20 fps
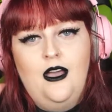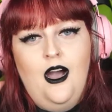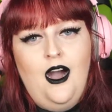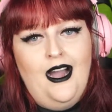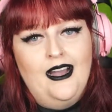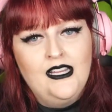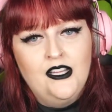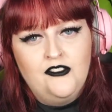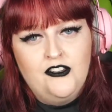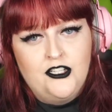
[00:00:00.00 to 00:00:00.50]

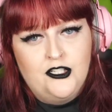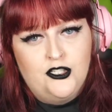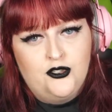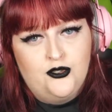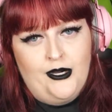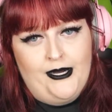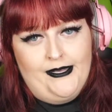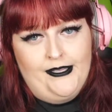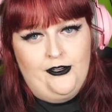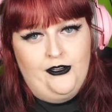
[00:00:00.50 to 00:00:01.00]
I live in
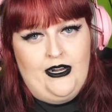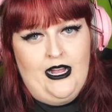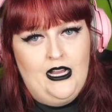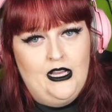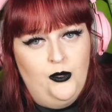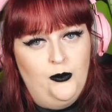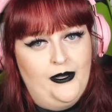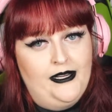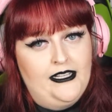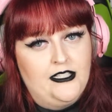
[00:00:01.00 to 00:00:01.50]
Australia and
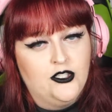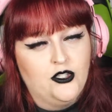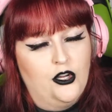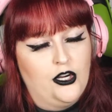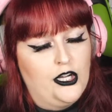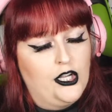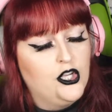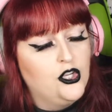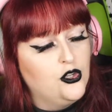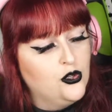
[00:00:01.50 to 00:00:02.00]
Halloween is not
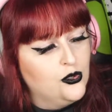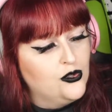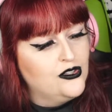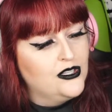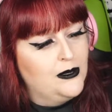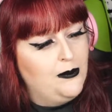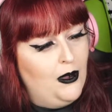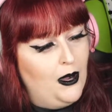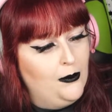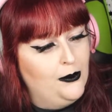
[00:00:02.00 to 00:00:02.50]
a
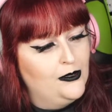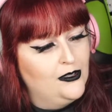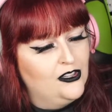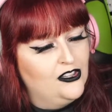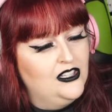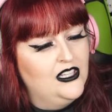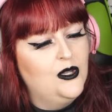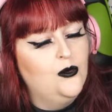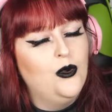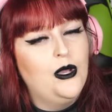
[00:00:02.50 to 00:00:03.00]
hugely popular
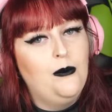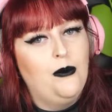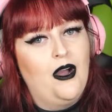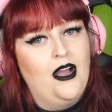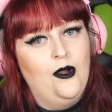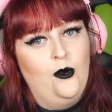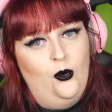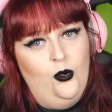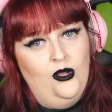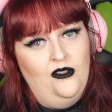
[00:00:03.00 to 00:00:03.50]
thing. We
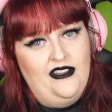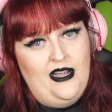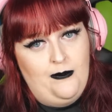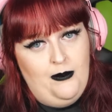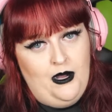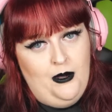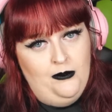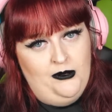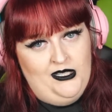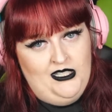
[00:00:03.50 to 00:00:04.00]
buy all of our
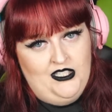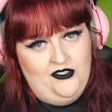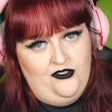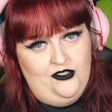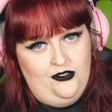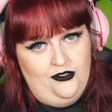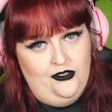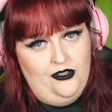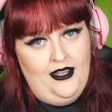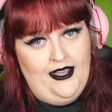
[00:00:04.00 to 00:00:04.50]
pumpkins
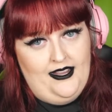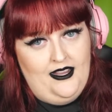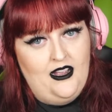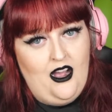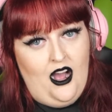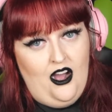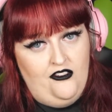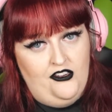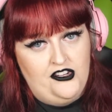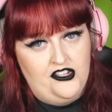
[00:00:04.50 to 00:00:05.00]
for like
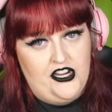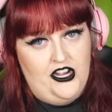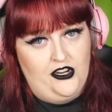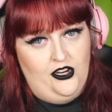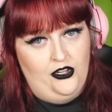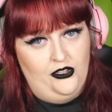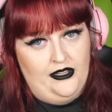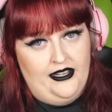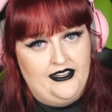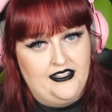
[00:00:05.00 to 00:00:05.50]
carving
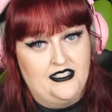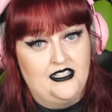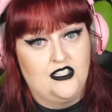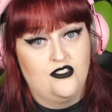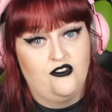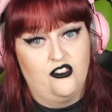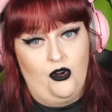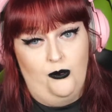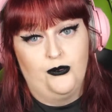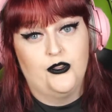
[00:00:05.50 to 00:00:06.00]

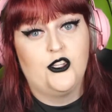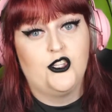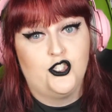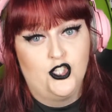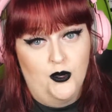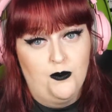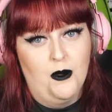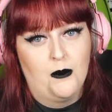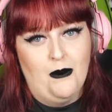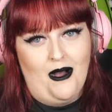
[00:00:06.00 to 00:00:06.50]
jack-o'-lanterns from the
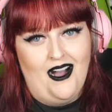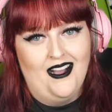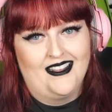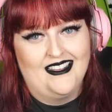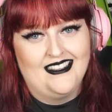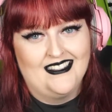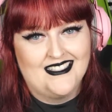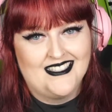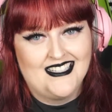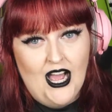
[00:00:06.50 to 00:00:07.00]

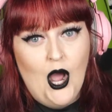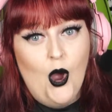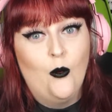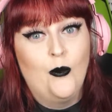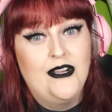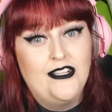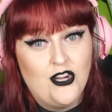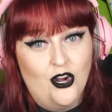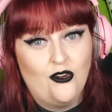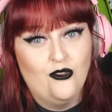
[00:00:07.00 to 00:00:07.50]
supermarket.
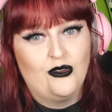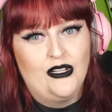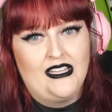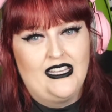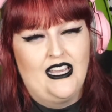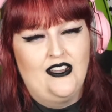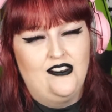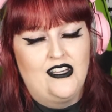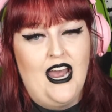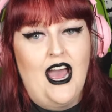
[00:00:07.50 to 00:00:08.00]
We don't
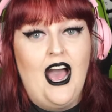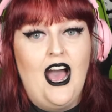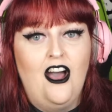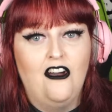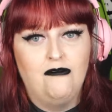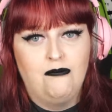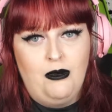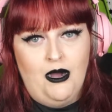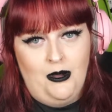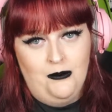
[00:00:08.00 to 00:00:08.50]
really even
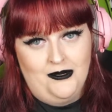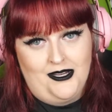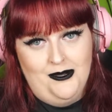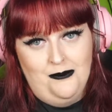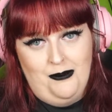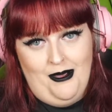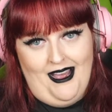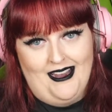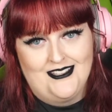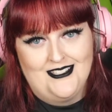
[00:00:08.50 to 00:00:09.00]
have pumpkin
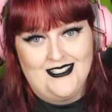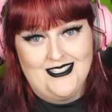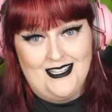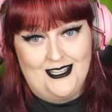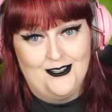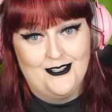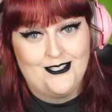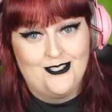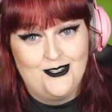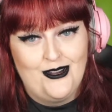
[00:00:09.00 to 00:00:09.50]
patches
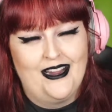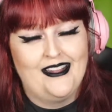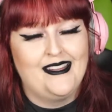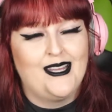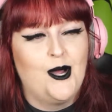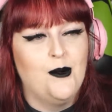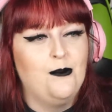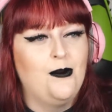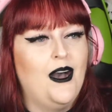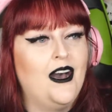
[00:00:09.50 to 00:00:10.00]
in
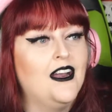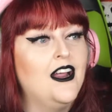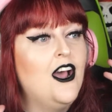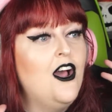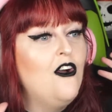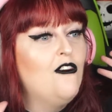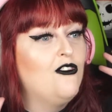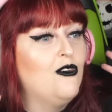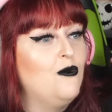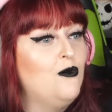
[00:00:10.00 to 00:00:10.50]
Australia, but
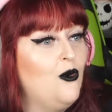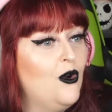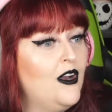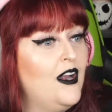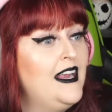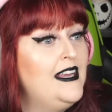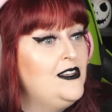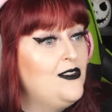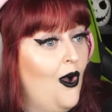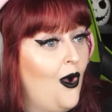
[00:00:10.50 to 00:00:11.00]
from what
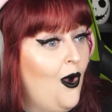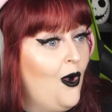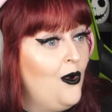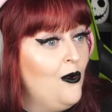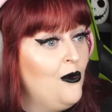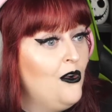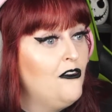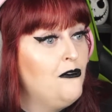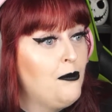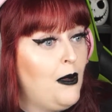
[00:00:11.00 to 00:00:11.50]
I
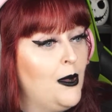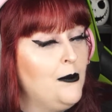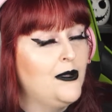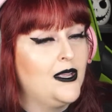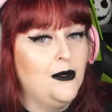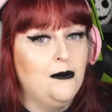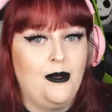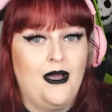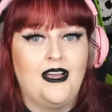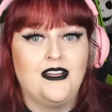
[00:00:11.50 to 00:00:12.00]
know of
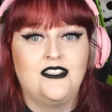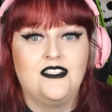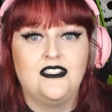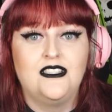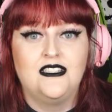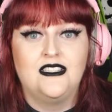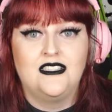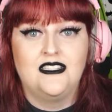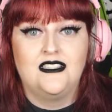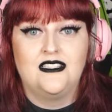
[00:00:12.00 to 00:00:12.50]
pumpkin
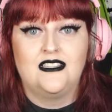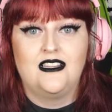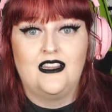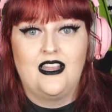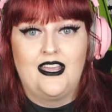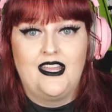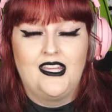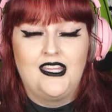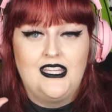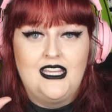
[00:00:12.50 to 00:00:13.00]
patches,
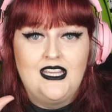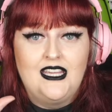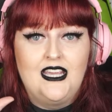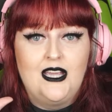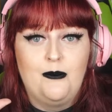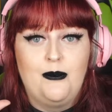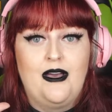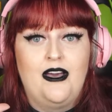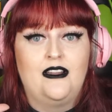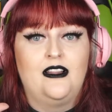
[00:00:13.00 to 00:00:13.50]
like thinking
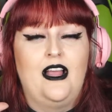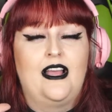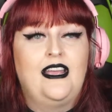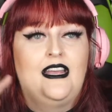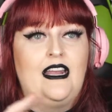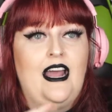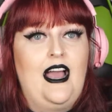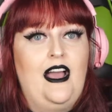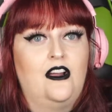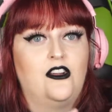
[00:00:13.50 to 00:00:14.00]
about like
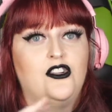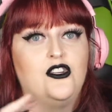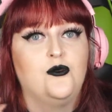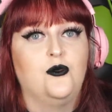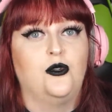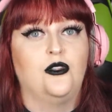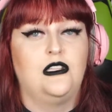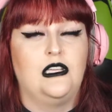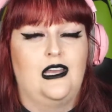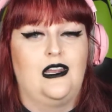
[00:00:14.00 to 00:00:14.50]
an
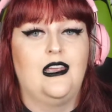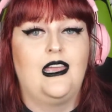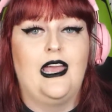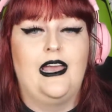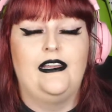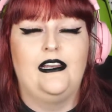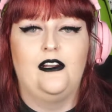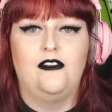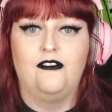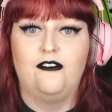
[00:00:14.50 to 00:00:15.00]
actual
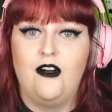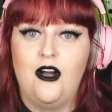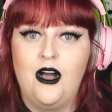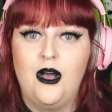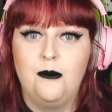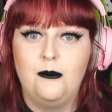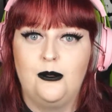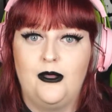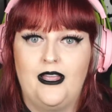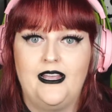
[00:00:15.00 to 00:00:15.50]
dedicated
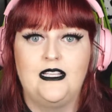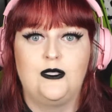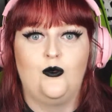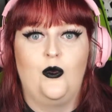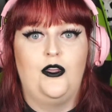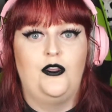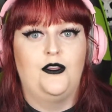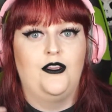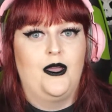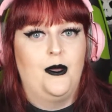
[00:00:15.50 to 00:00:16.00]
farm place
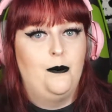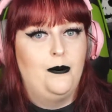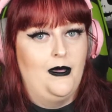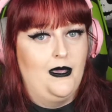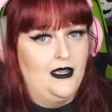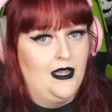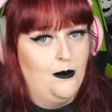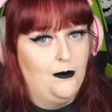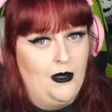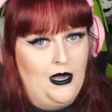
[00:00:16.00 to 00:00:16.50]
where you can
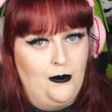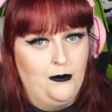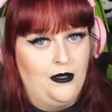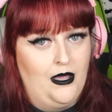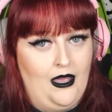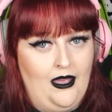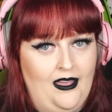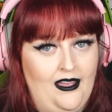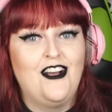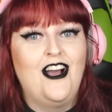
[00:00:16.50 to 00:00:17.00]
pick a
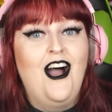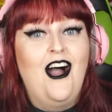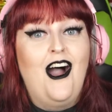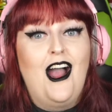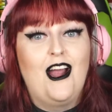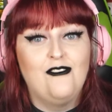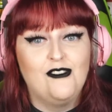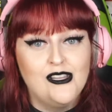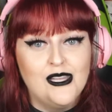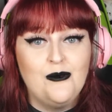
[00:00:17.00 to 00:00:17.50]
pumpkin,
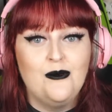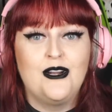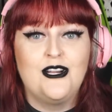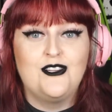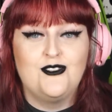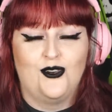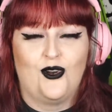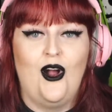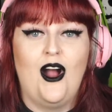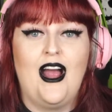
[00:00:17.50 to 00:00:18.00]
I really want
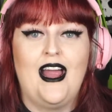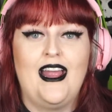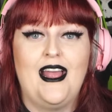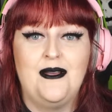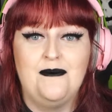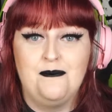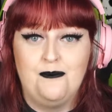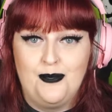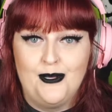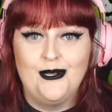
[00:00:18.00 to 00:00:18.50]
to try
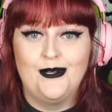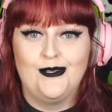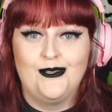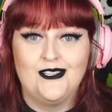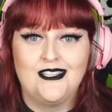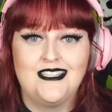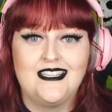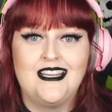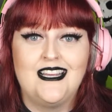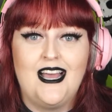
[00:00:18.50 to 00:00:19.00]
and
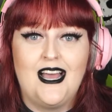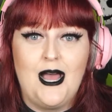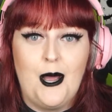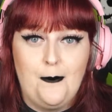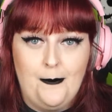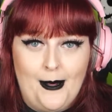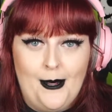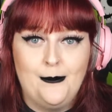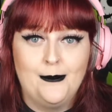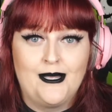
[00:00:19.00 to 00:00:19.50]
build a
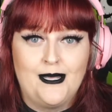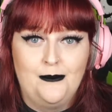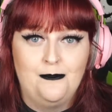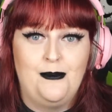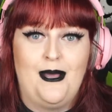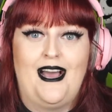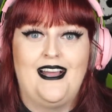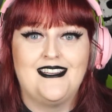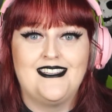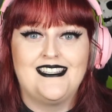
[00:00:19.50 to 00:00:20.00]
pumpkin
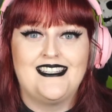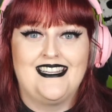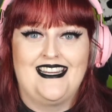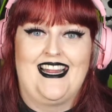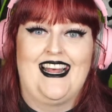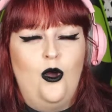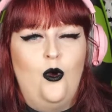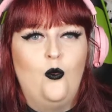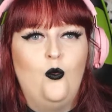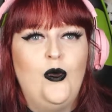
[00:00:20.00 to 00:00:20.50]
patch
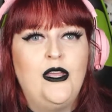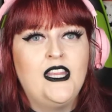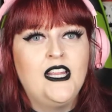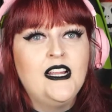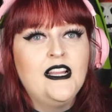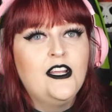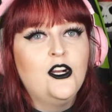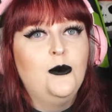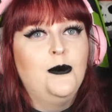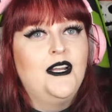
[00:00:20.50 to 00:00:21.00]
today with a
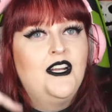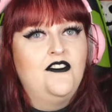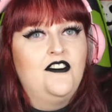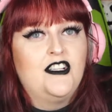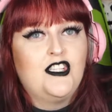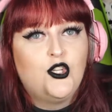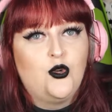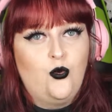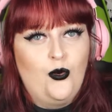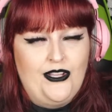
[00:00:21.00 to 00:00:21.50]
little bit of a
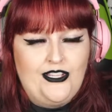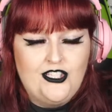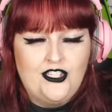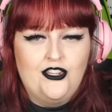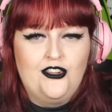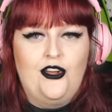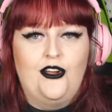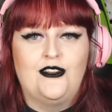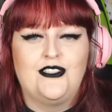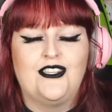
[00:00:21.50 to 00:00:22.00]
twist
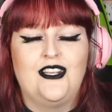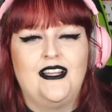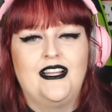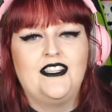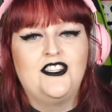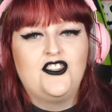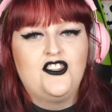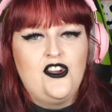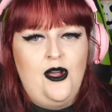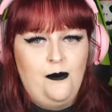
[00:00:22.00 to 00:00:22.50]
though. So
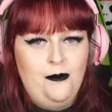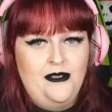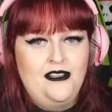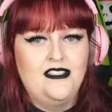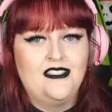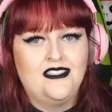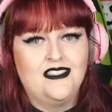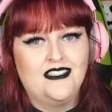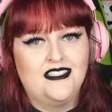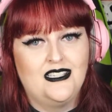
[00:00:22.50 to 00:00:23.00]
let's jump
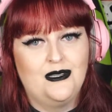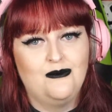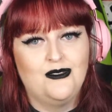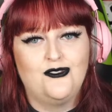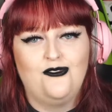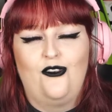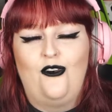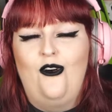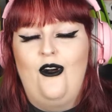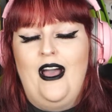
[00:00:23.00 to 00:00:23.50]
into The
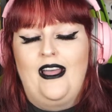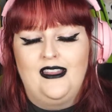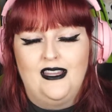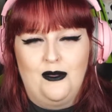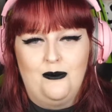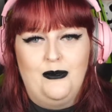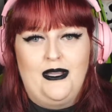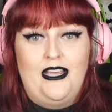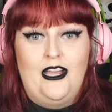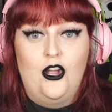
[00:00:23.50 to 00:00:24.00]
Sims 4 and
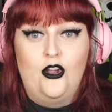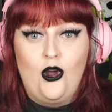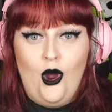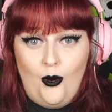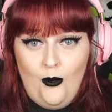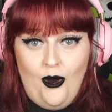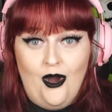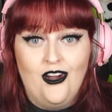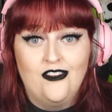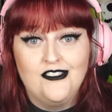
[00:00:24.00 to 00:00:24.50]
let me
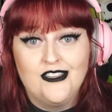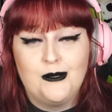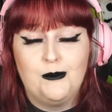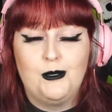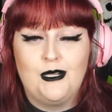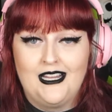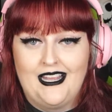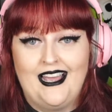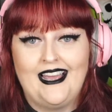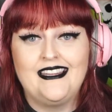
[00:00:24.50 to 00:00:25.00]
go over the
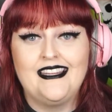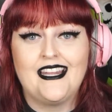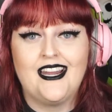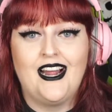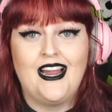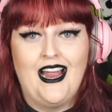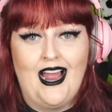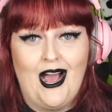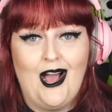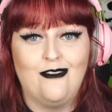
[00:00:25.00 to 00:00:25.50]
plan that
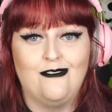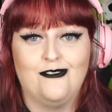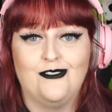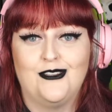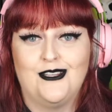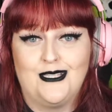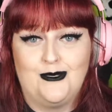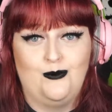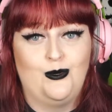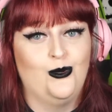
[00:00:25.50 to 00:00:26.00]
I have for
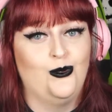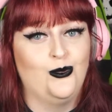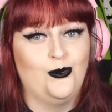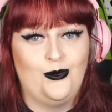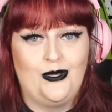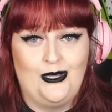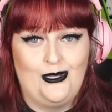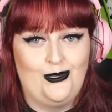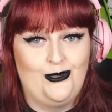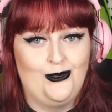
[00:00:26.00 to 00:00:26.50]
this build
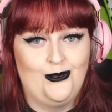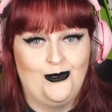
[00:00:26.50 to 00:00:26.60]
with you.